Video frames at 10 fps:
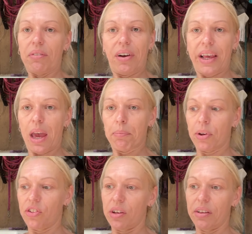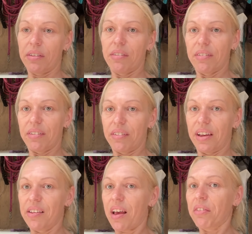I kept pushing
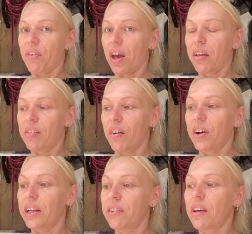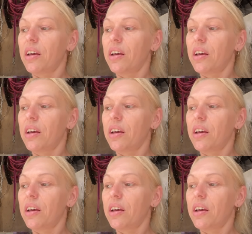his advert aside.